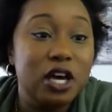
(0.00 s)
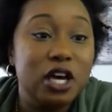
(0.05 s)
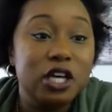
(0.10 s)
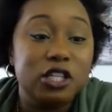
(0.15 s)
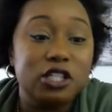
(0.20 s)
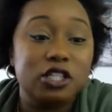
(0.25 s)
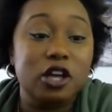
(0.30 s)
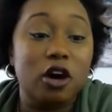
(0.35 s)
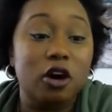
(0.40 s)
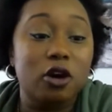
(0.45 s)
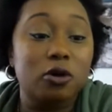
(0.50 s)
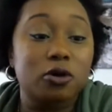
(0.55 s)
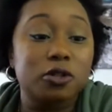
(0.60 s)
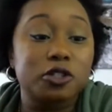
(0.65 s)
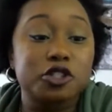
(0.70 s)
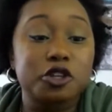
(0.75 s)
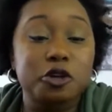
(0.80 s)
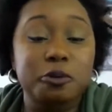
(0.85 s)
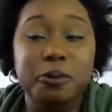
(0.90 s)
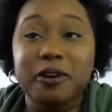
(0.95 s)
So
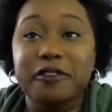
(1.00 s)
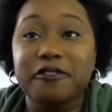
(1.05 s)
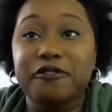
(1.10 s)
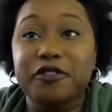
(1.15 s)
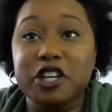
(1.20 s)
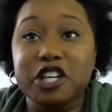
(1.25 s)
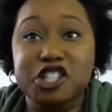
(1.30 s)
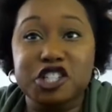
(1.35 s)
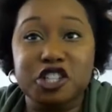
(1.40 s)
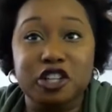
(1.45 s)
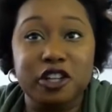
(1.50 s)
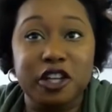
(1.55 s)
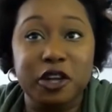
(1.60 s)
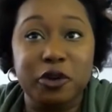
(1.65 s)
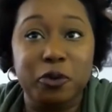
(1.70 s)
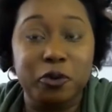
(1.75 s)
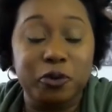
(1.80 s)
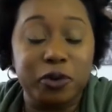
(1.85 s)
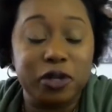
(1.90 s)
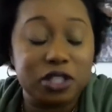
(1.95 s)
superficially,
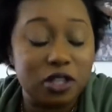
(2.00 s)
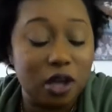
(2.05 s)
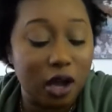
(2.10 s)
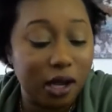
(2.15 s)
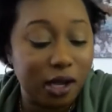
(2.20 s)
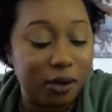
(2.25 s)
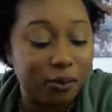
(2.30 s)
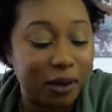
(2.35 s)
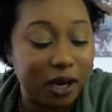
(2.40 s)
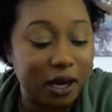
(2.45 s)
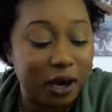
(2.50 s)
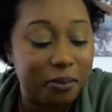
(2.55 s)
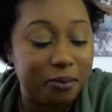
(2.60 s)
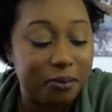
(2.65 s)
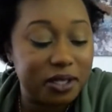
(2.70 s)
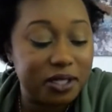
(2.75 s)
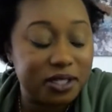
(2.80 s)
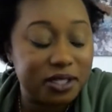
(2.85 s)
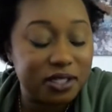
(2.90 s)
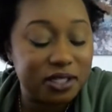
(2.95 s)
when we talk about our
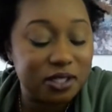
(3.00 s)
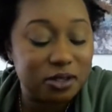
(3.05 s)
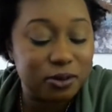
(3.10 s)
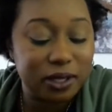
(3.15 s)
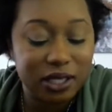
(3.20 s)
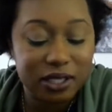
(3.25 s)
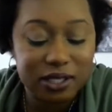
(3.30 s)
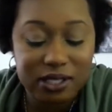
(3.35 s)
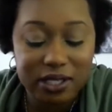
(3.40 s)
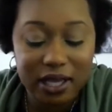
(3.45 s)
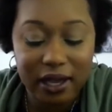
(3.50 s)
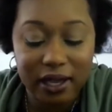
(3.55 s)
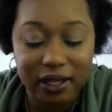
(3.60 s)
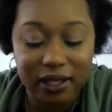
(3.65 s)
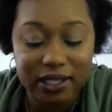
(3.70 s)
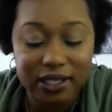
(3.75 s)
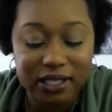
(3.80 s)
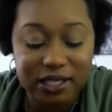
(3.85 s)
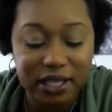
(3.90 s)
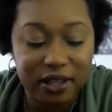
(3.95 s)
business, we could say,
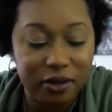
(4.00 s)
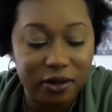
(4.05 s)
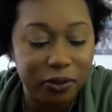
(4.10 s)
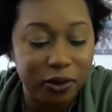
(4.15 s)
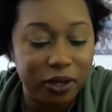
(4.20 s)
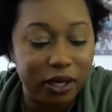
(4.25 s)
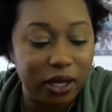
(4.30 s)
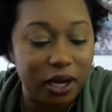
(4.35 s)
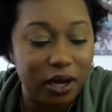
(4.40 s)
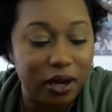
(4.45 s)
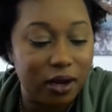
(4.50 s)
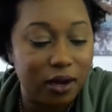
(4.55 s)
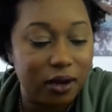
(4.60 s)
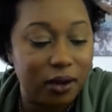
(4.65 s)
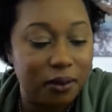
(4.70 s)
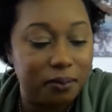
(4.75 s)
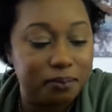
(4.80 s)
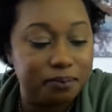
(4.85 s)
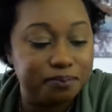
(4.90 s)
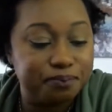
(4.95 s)
let's say that we
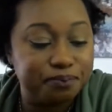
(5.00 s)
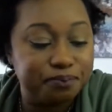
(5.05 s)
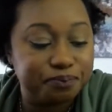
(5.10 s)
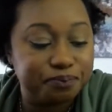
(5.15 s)
own